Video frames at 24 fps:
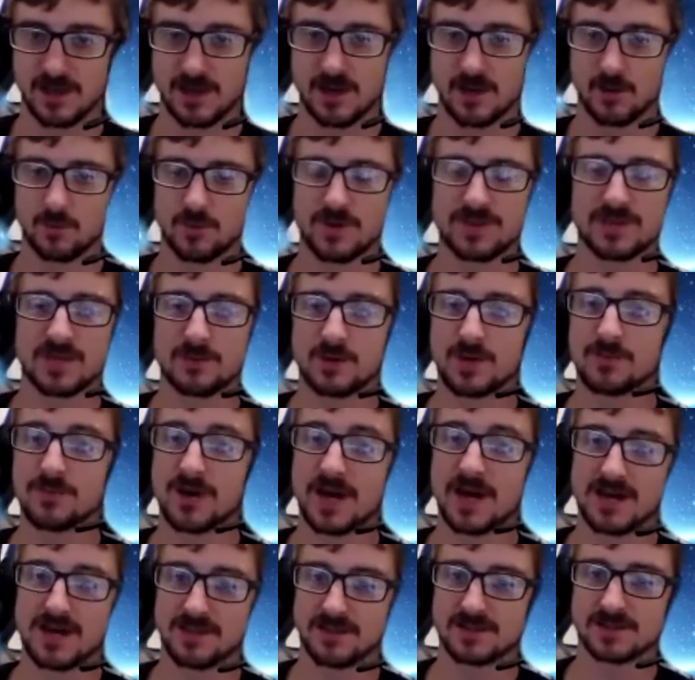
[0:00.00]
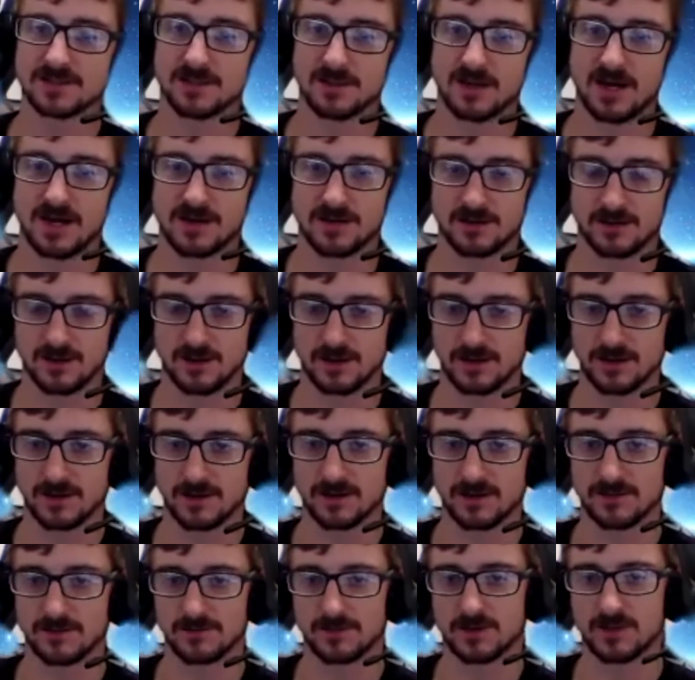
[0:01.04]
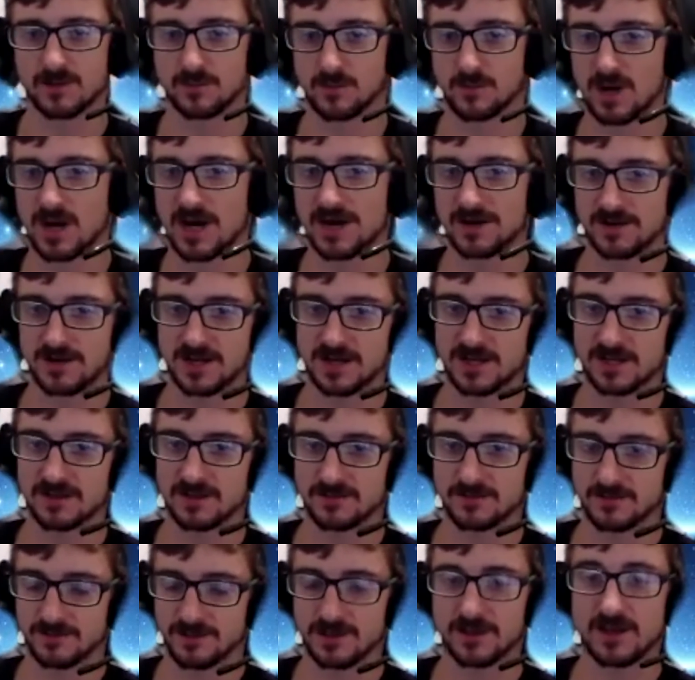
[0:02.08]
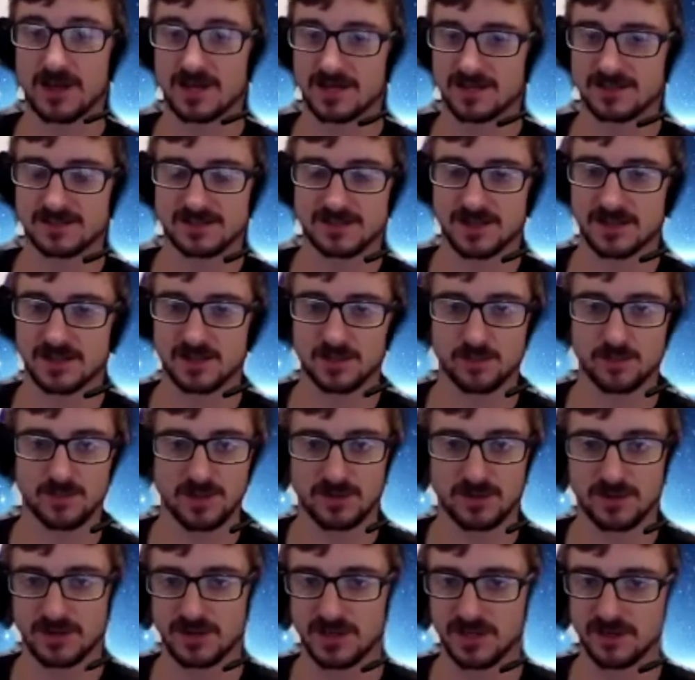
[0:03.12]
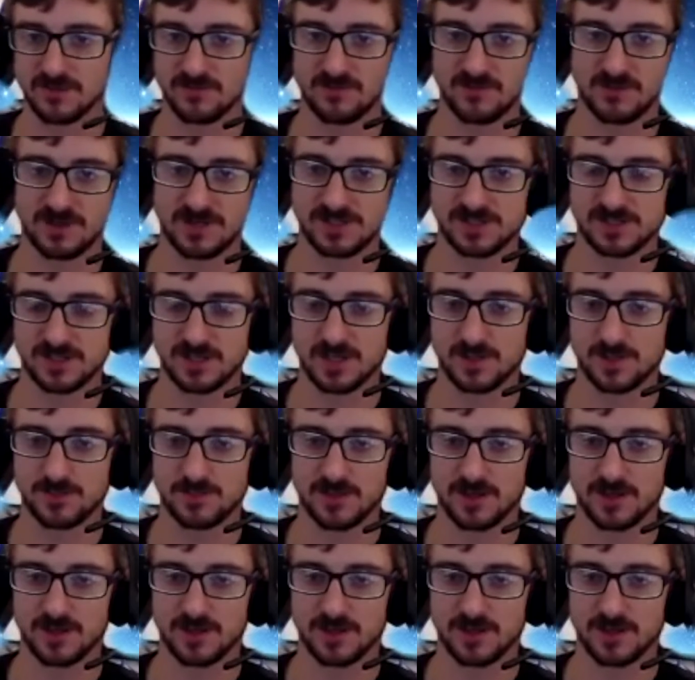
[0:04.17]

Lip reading: with MMA, there's a lot of camaraderie and like I said, community and friendship.